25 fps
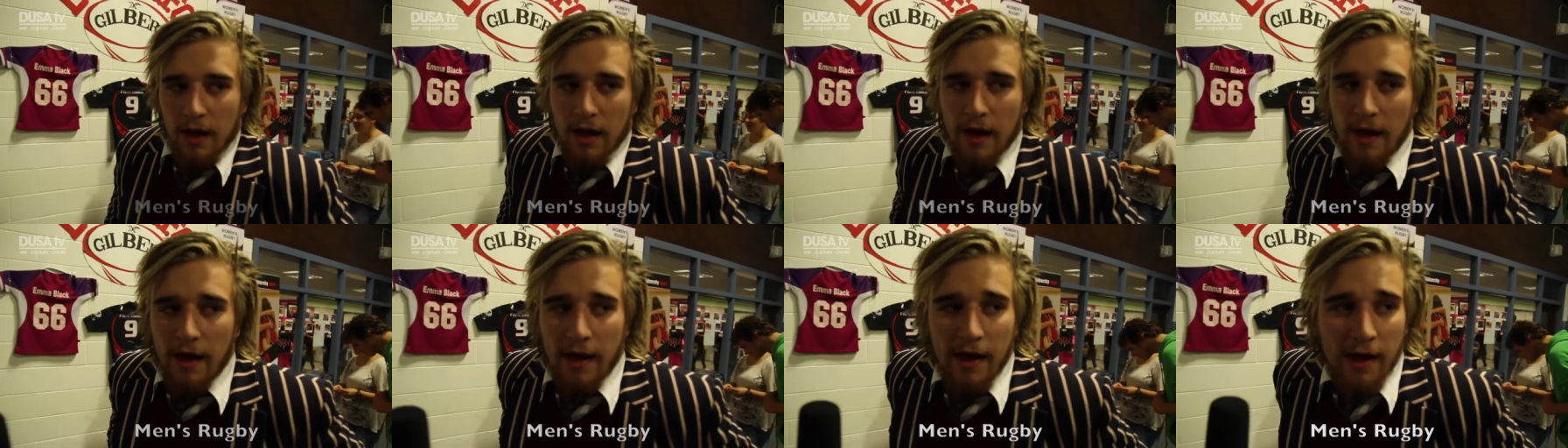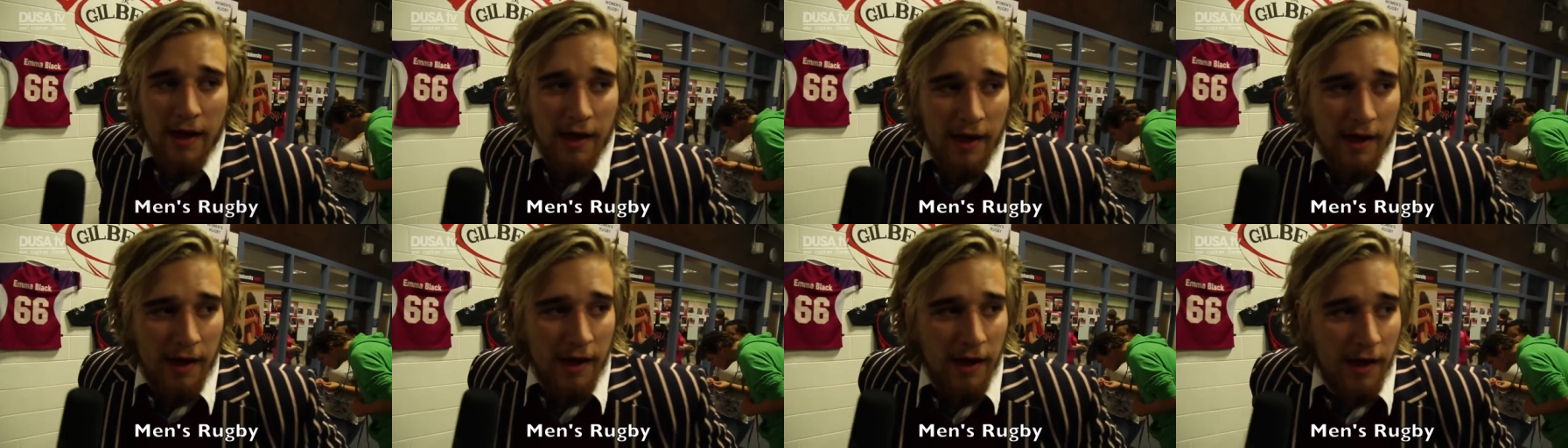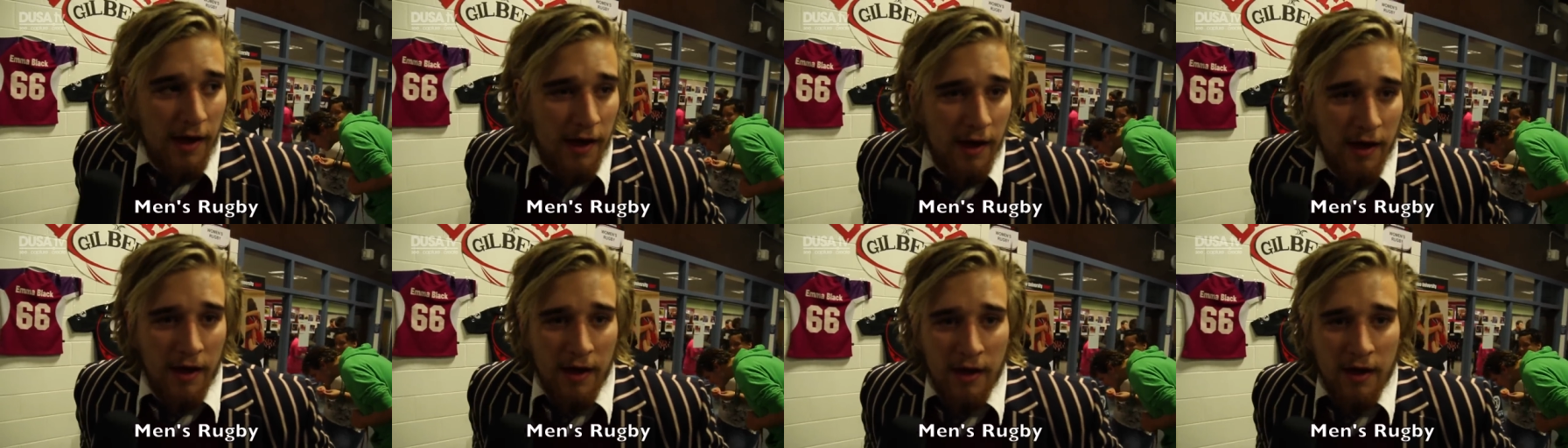
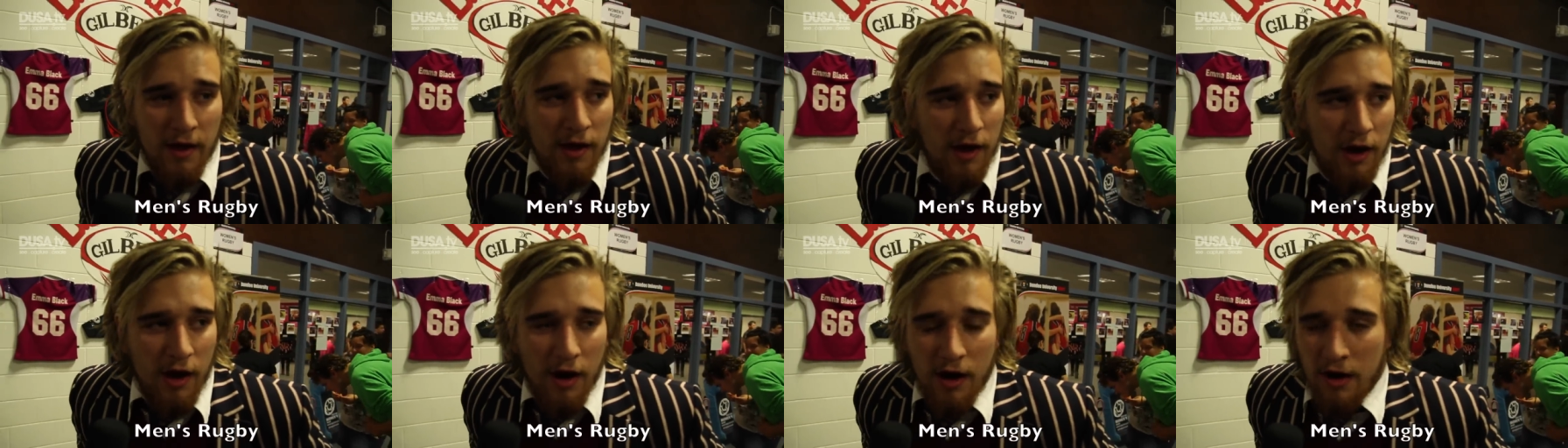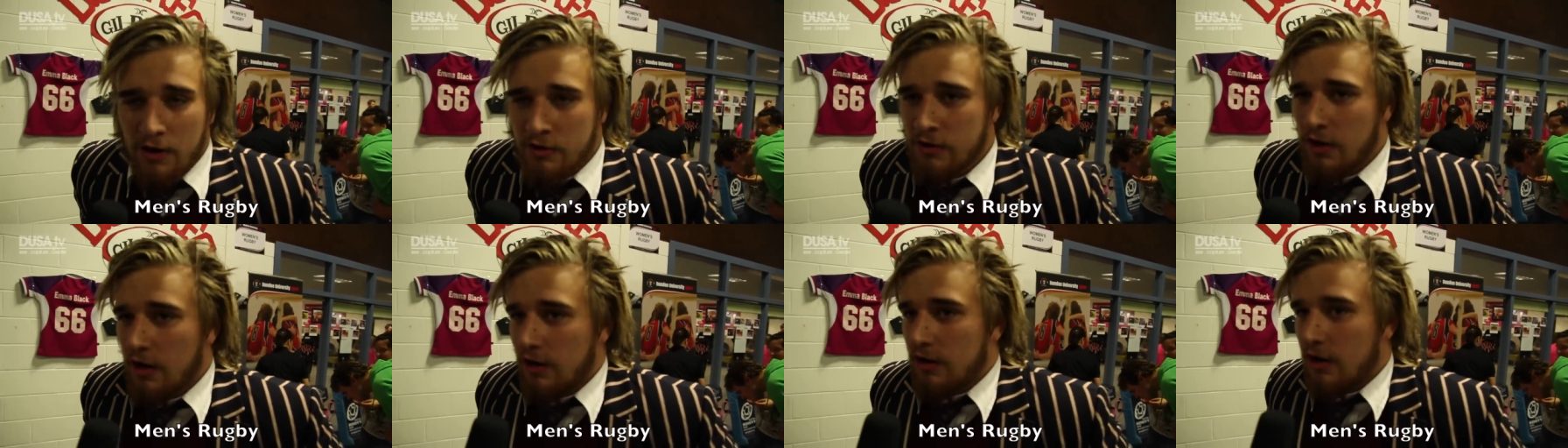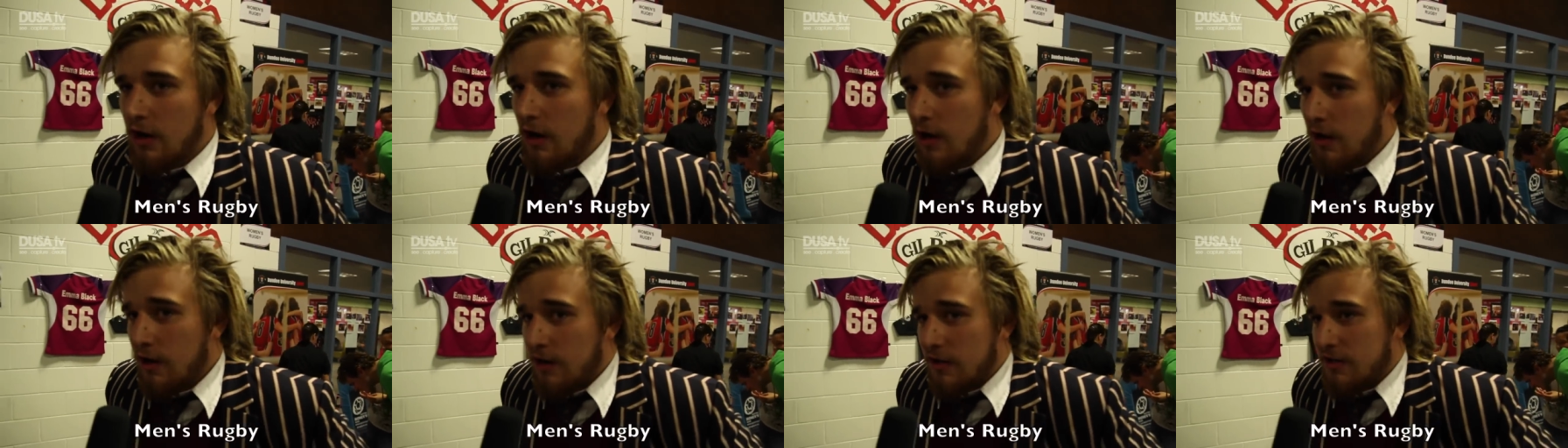Uh, hard
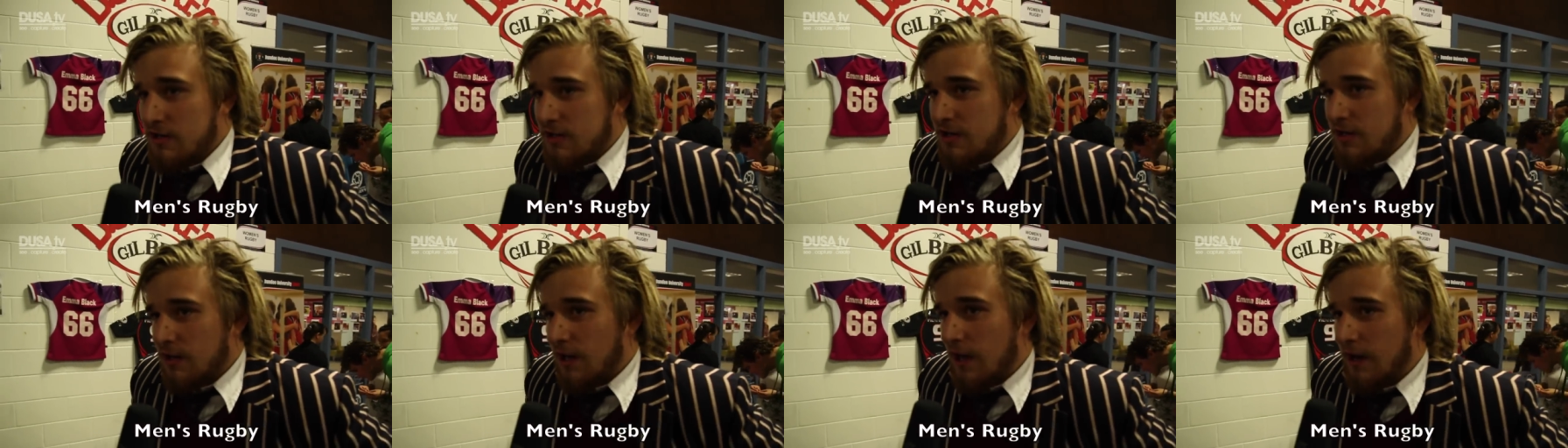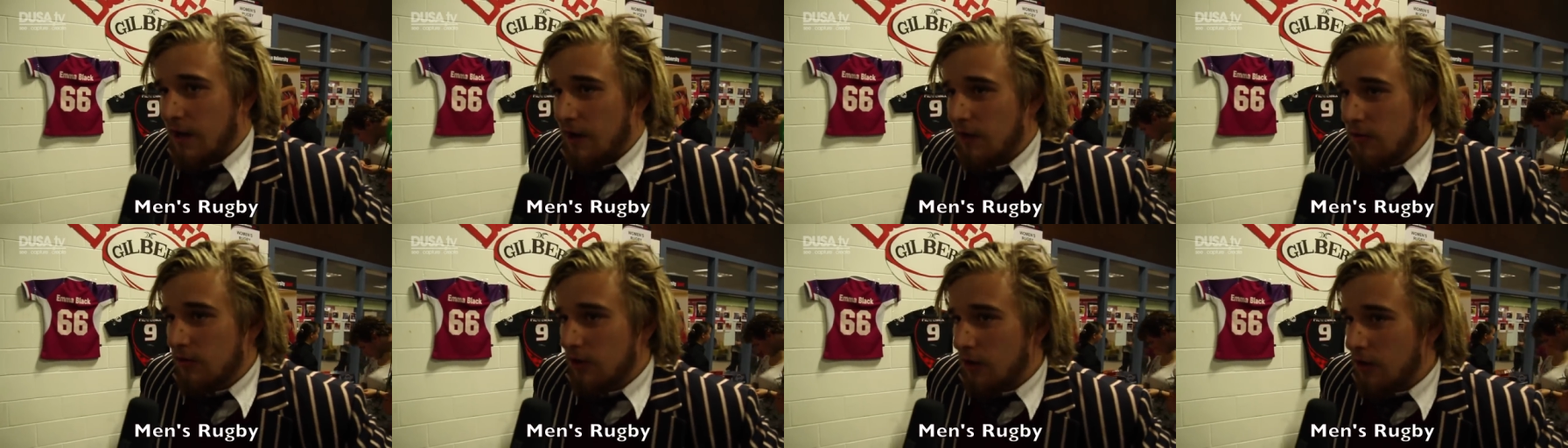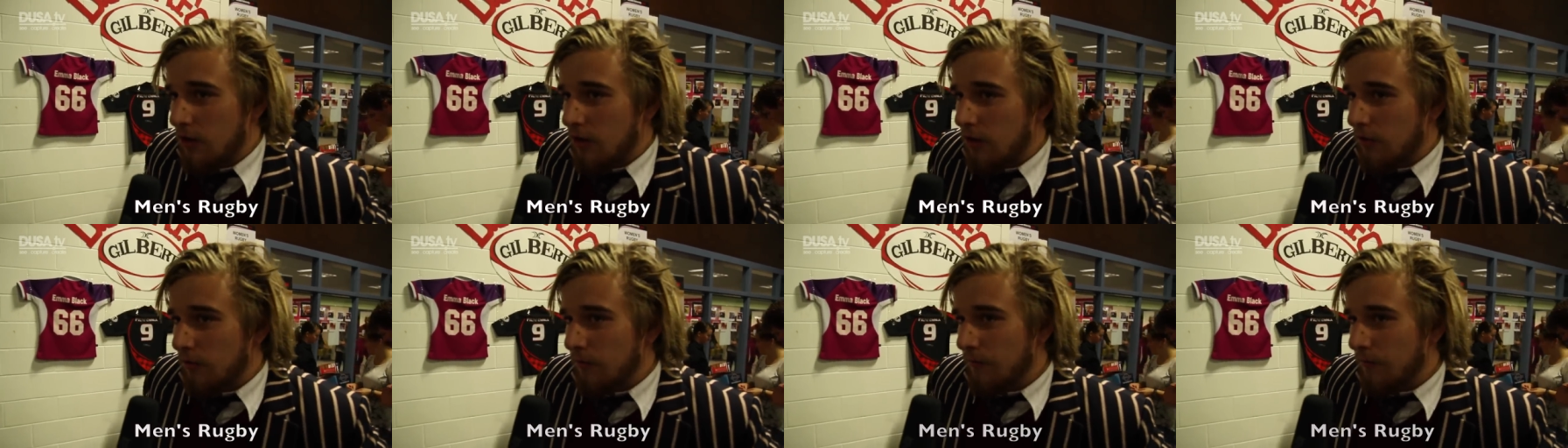narcotics and alcohol.